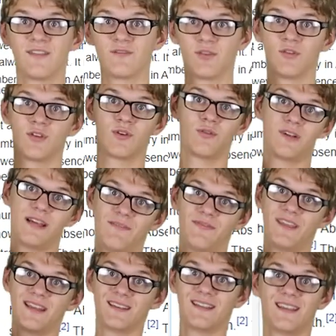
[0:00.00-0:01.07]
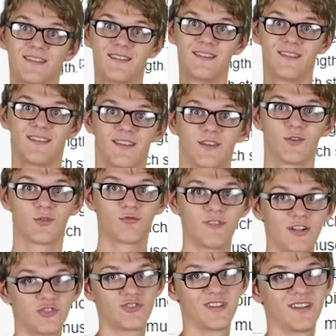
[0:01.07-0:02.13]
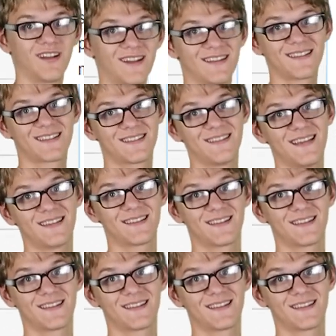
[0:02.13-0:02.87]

if you don't have that tendon, then your right should not exist.